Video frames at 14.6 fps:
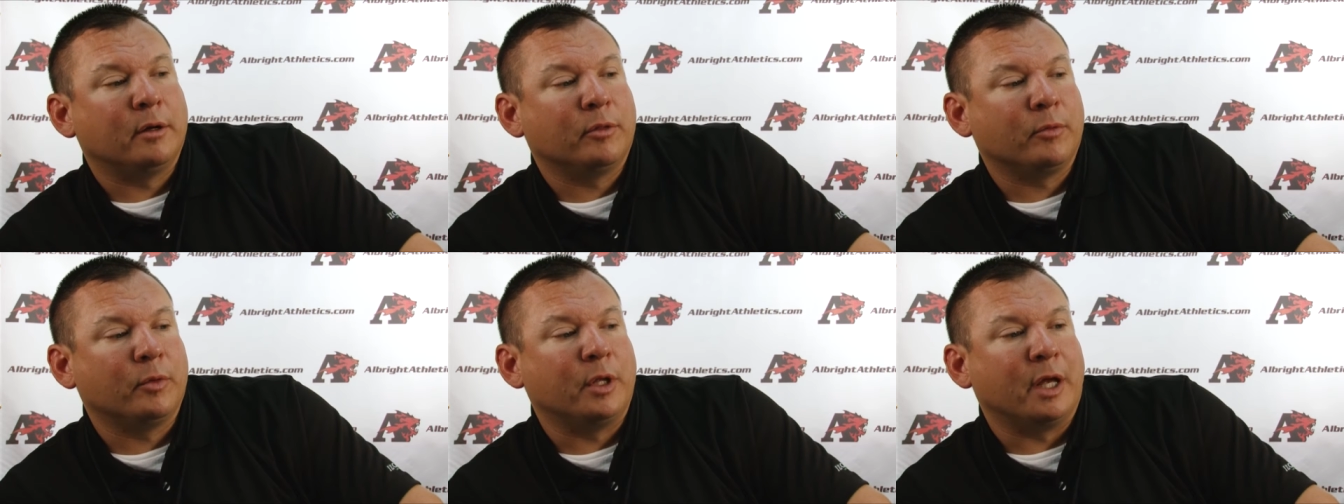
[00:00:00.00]

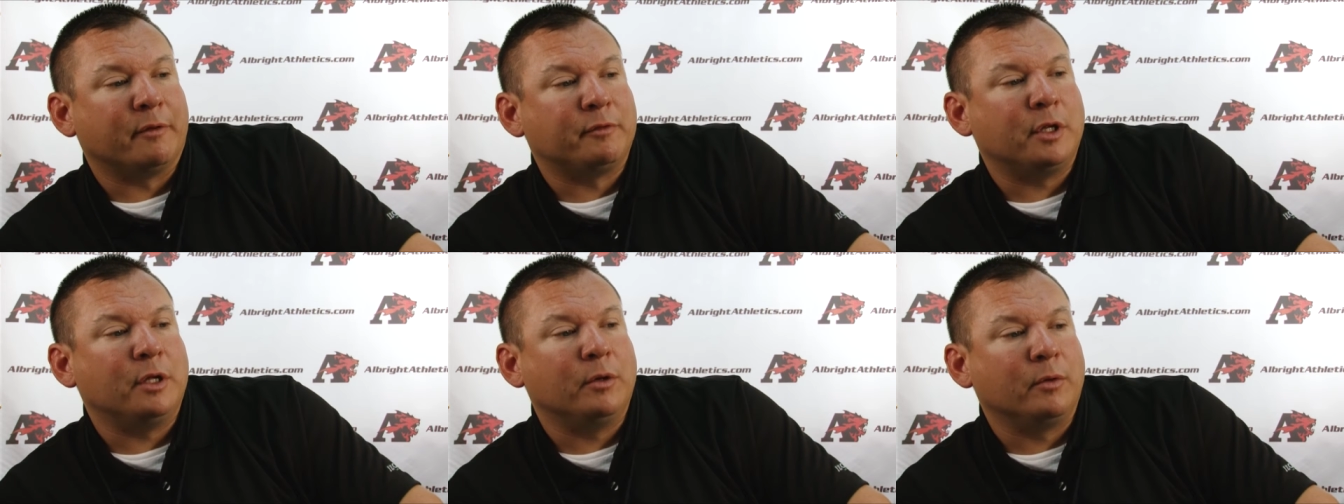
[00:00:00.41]
through the
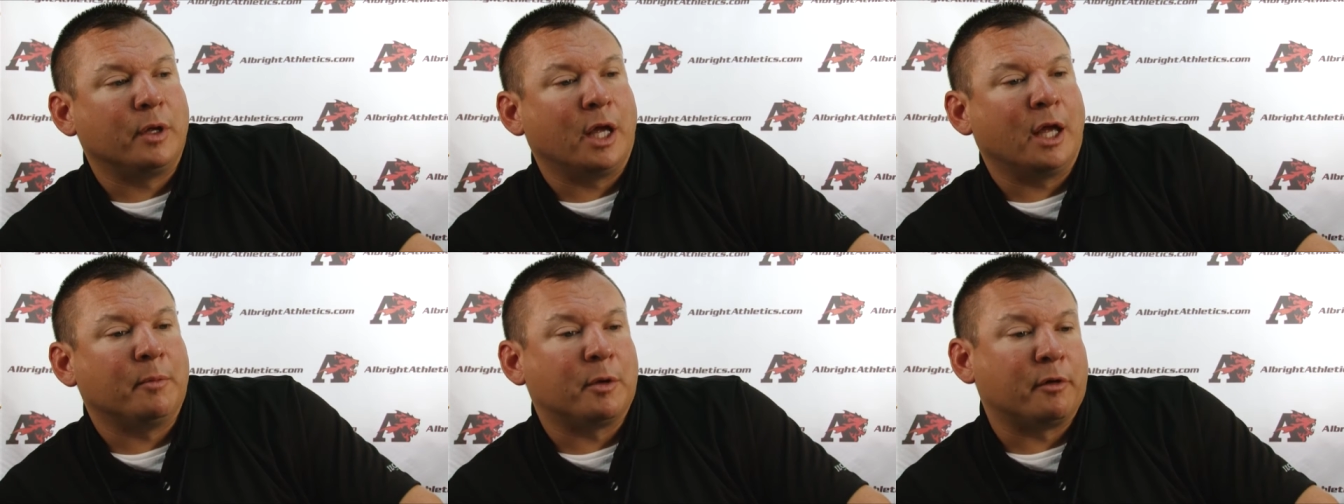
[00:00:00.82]
FDU
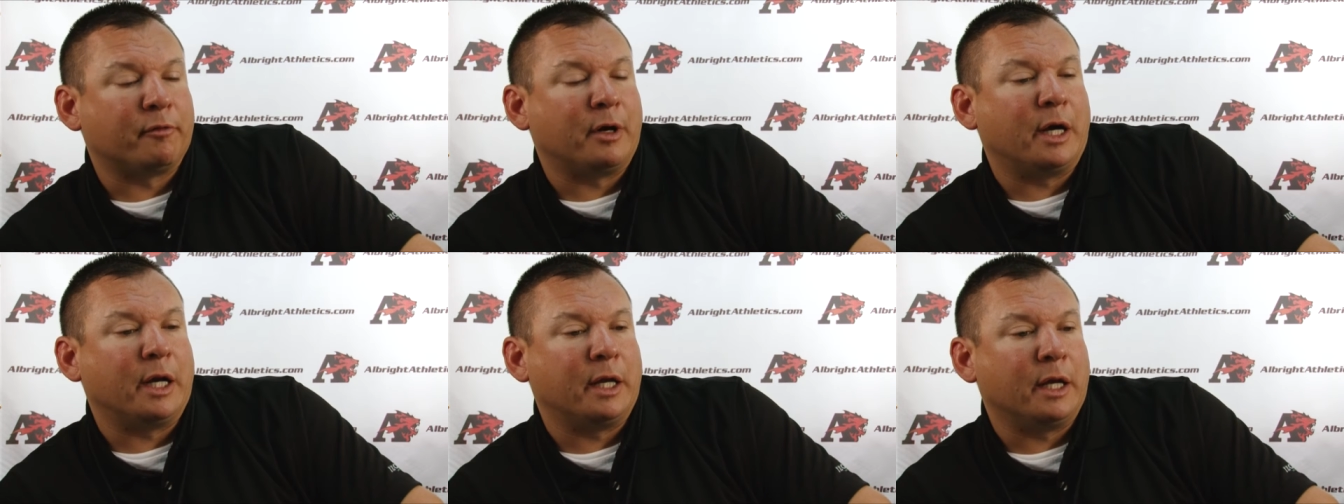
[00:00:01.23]
game on a
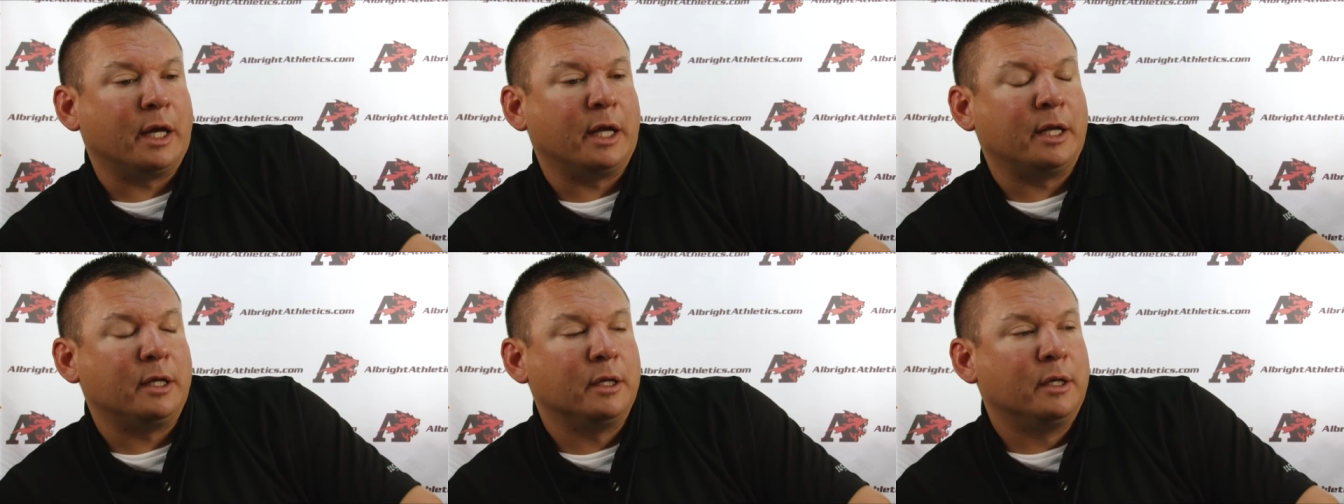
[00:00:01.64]
Friday
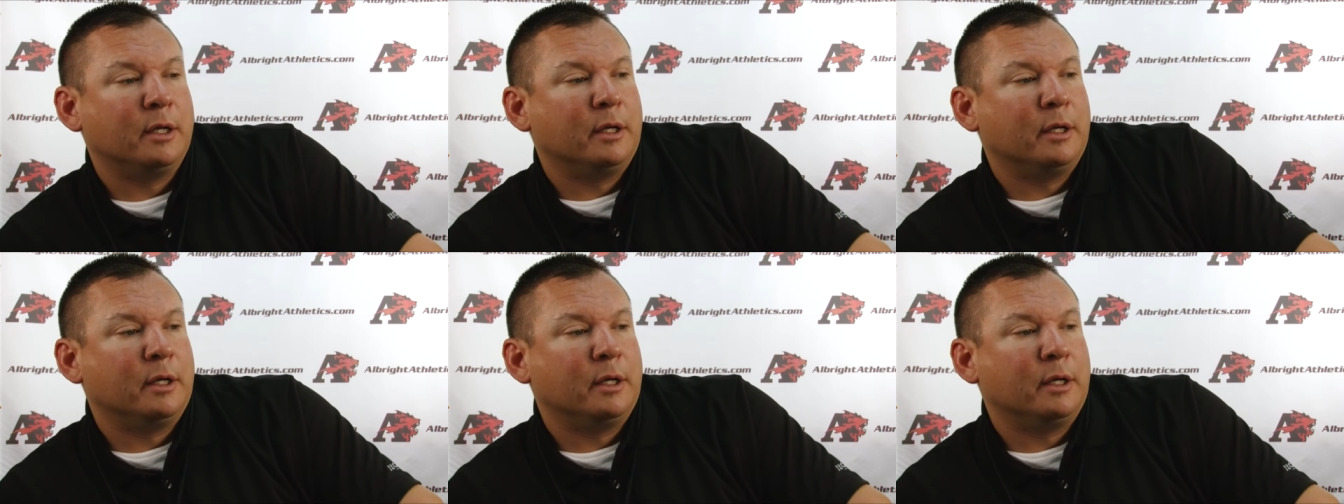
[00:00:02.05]
night,